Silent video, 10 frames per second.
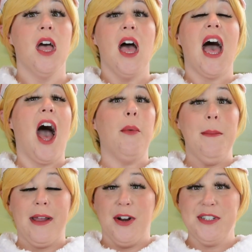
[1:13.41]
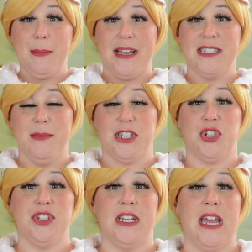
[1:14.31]
How we make our spice
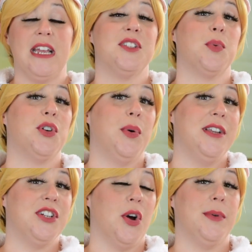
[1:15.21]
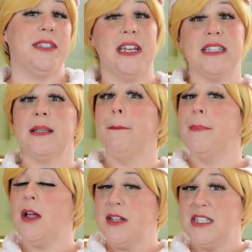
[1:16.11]
mixture today is we're going to go and take some
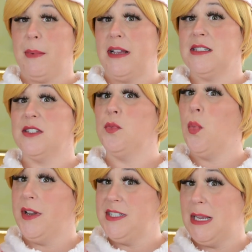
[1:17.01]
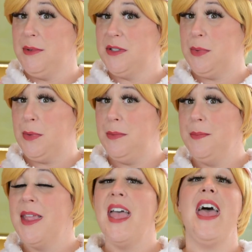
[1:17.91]
mulling spices, 1 tablespoon,
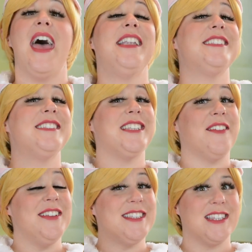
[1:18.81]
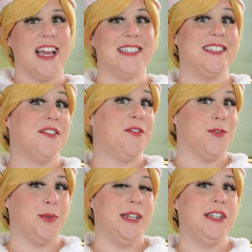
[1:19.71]
and 7 slices of
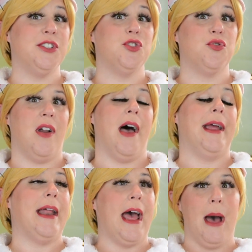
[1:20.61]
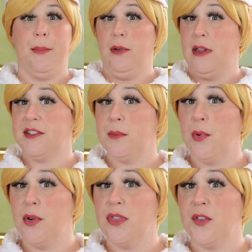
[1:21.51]
freeze-dried apple. Now it's
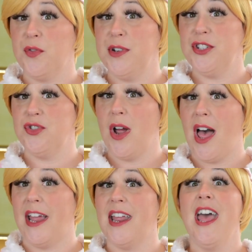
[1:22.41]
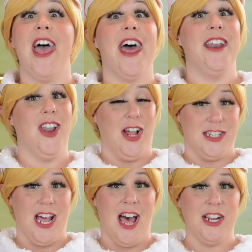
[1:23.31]
important they're freeze-dried and not
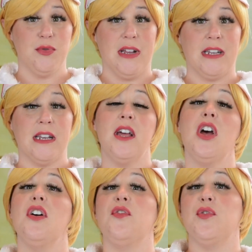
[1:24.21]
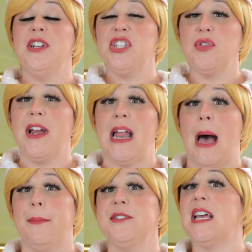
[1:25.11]
dehydrated. Freeze-dried
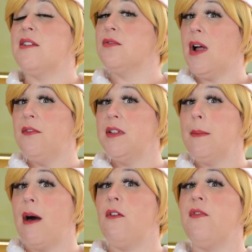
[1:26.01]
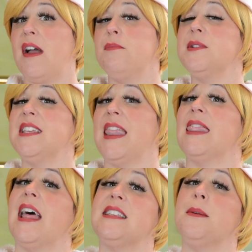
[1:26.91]
apples have roughly about 5%
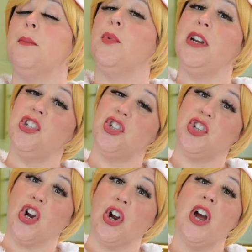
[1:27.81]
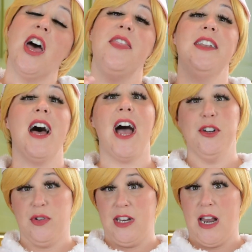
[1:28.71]
less moisture than
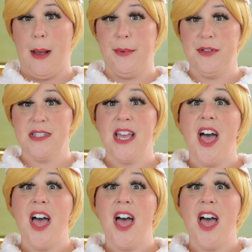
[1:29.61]
dehydrated apples.